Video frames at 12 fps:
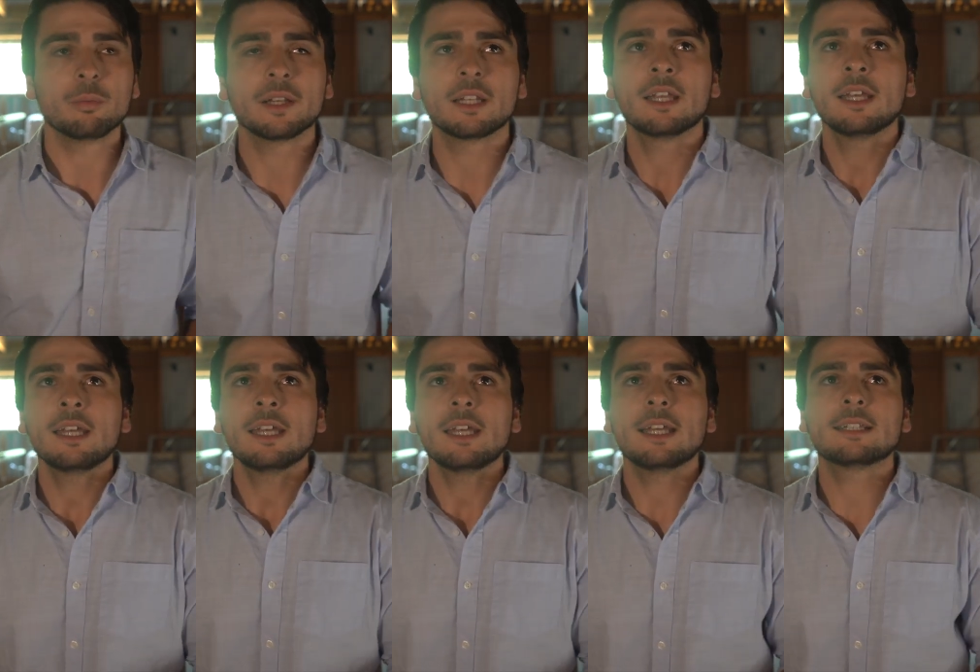And
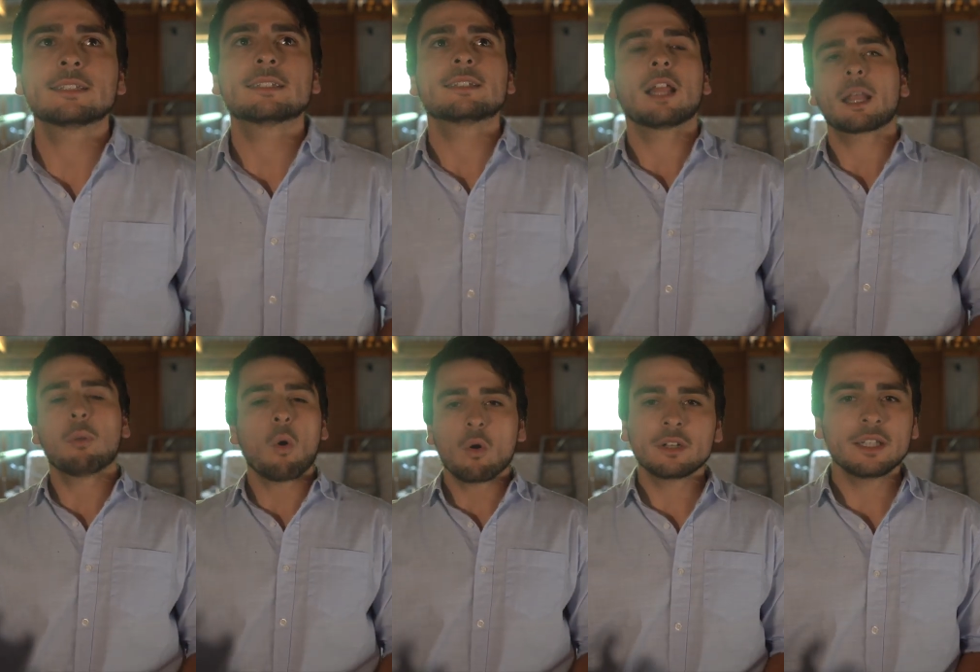it's like,
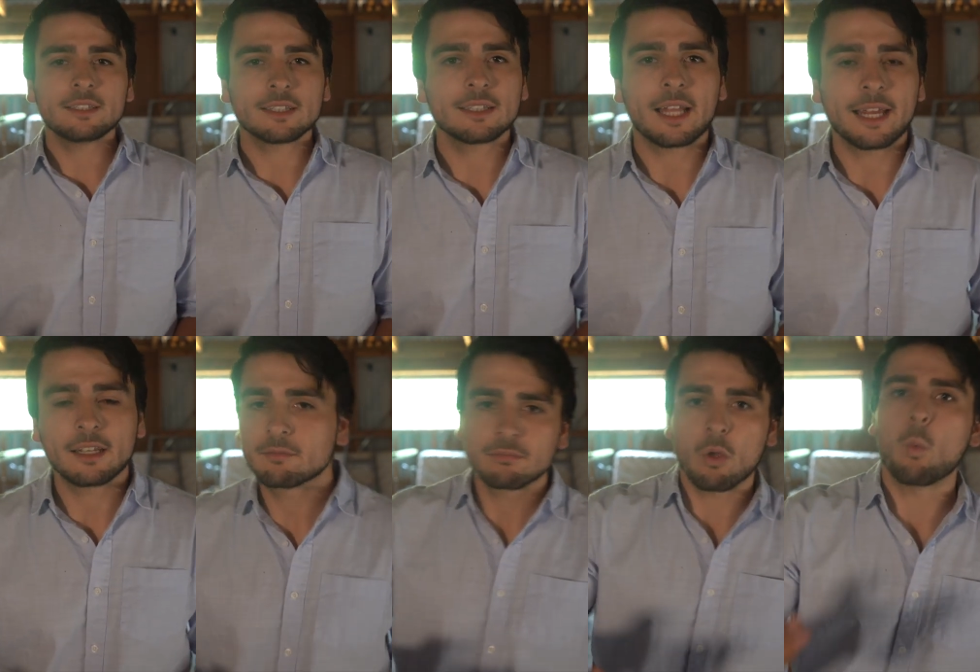porn isn't like
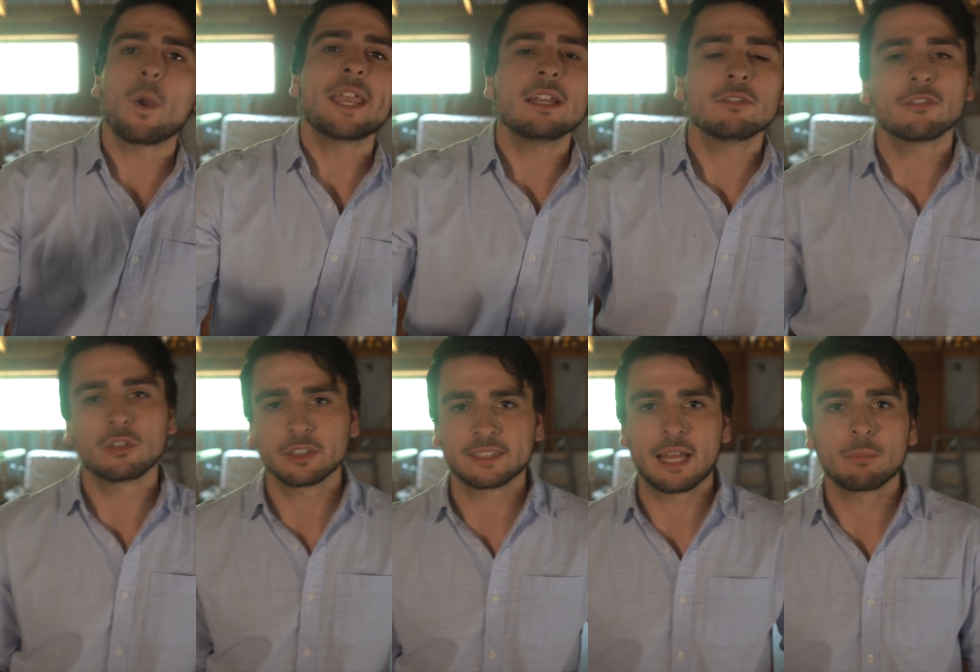weed, for
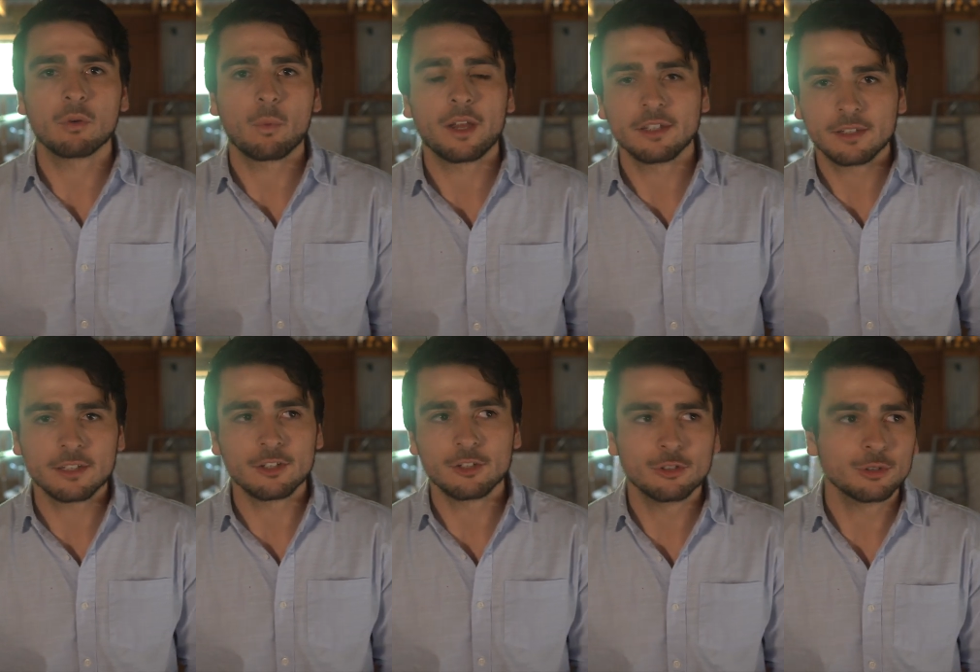example, where you
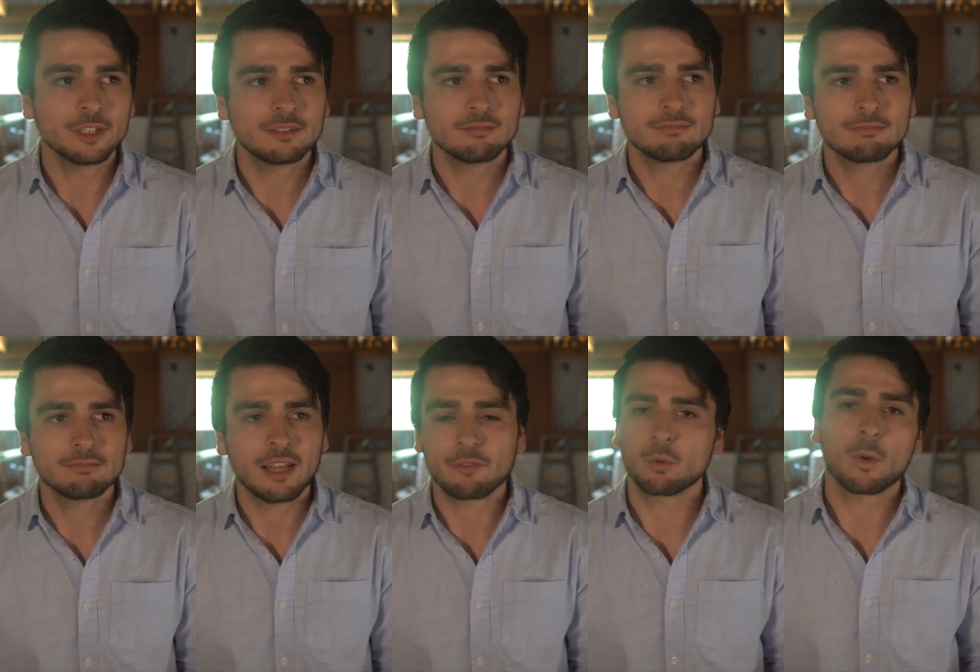can do it
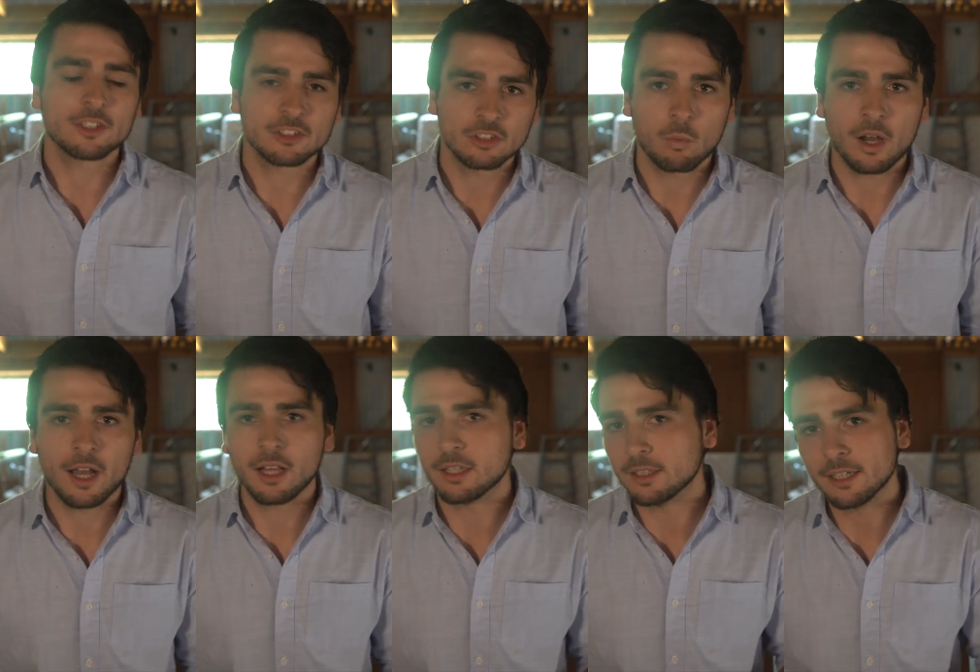every once in a
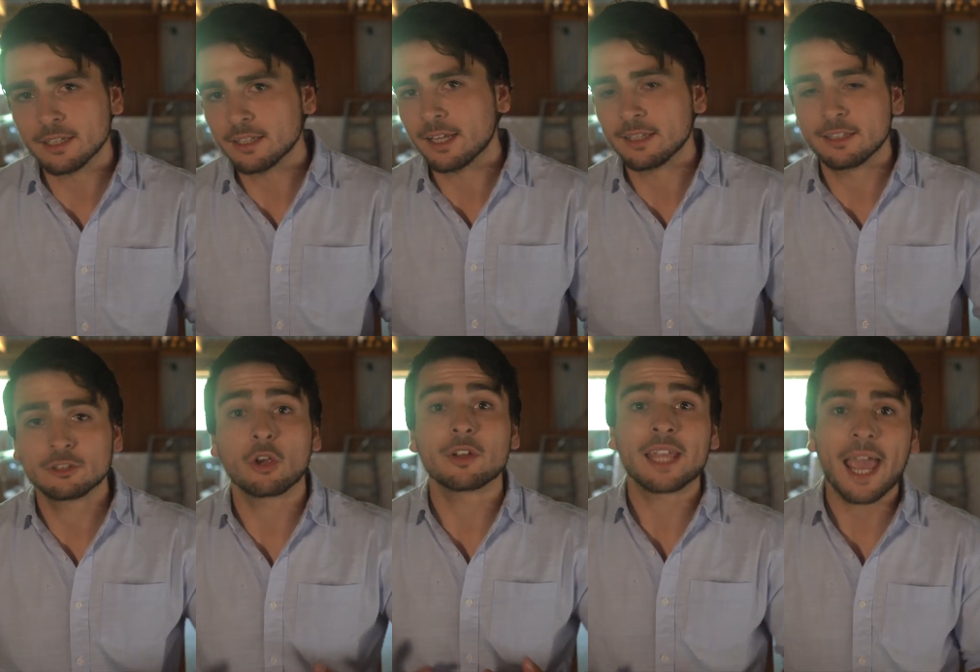while and, and it's
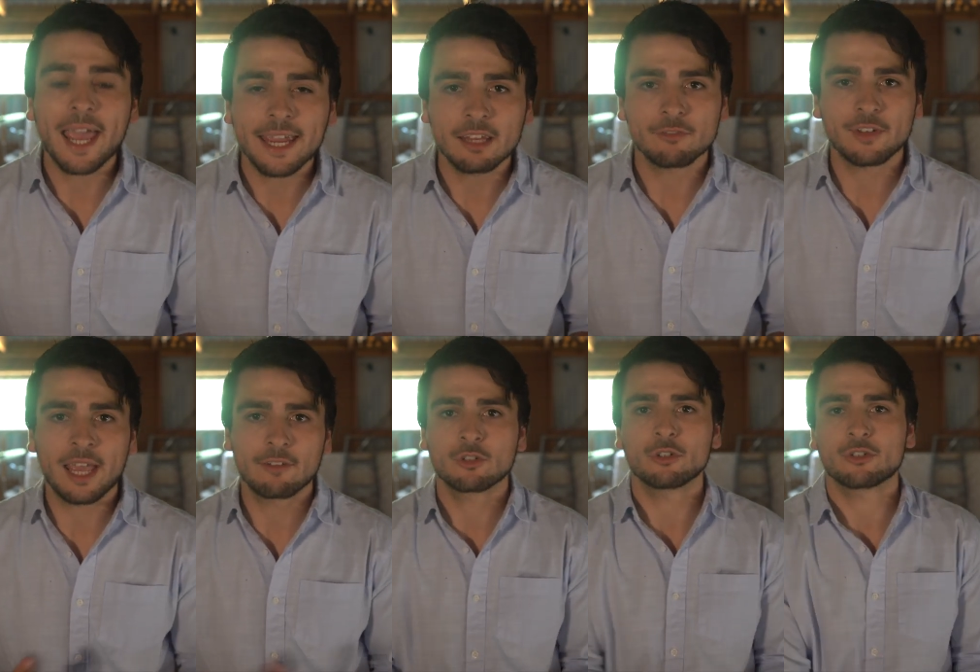okay if you
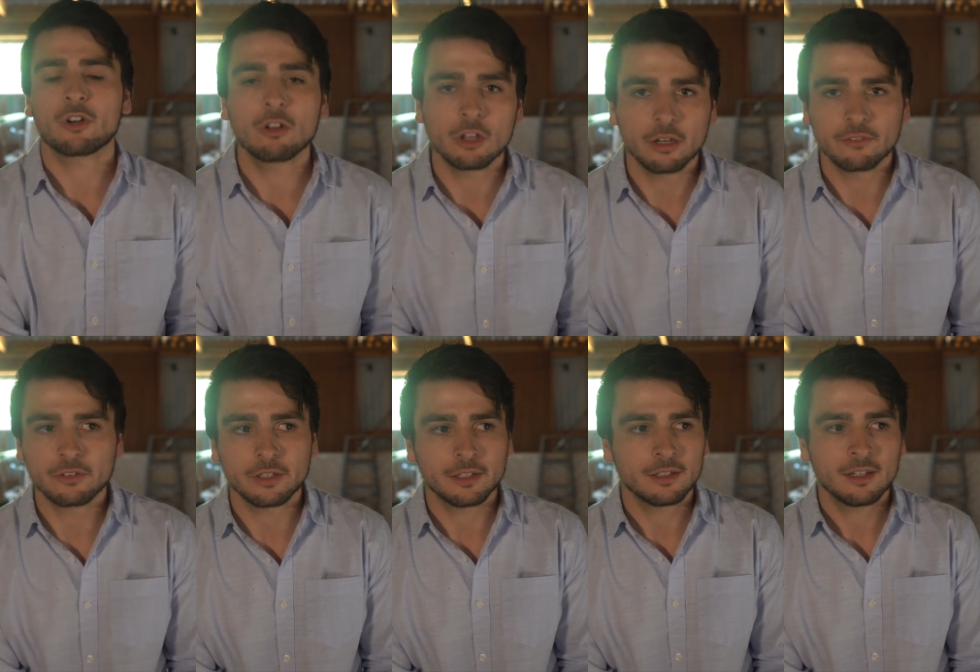have control over
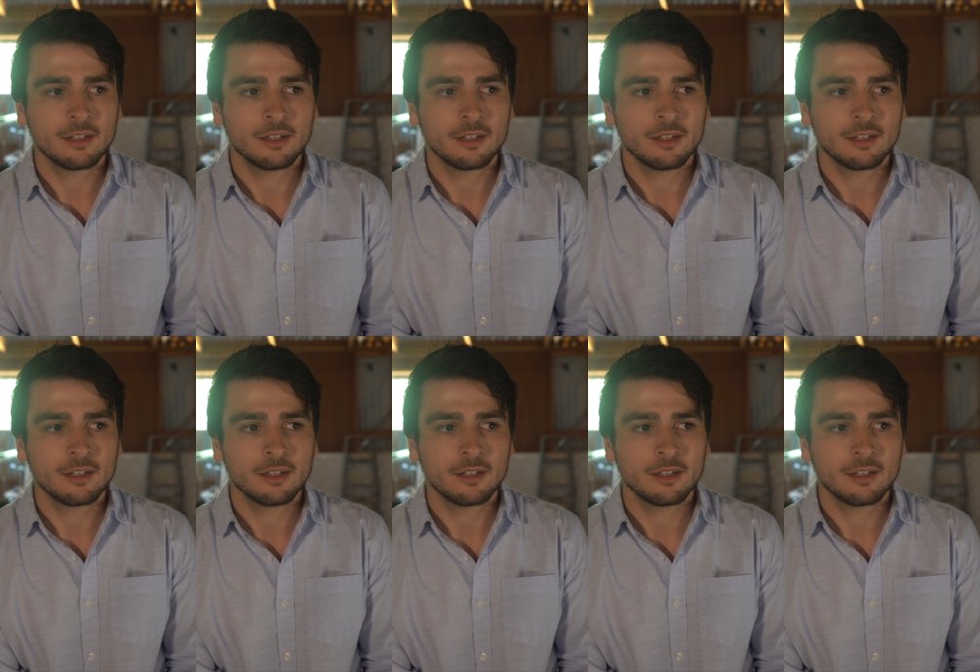it.